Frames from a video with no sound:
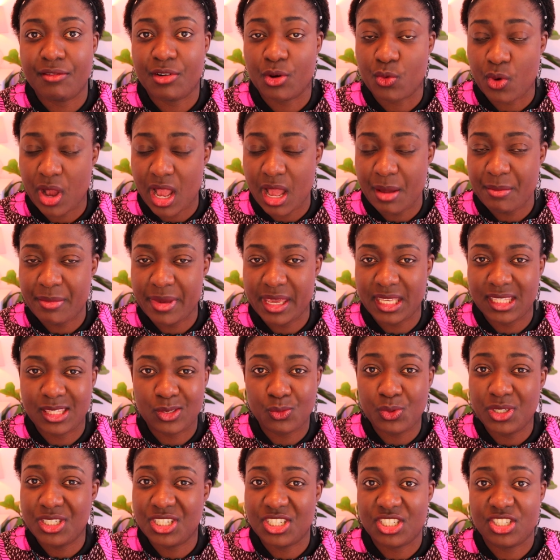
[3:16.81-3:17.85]
requirement
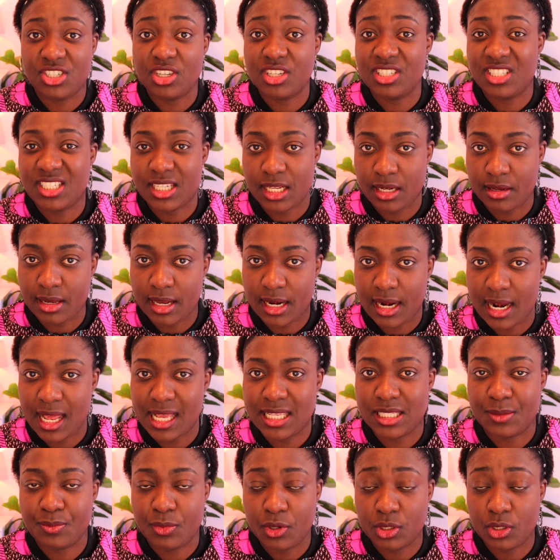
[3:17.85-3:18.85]
which is just generalized,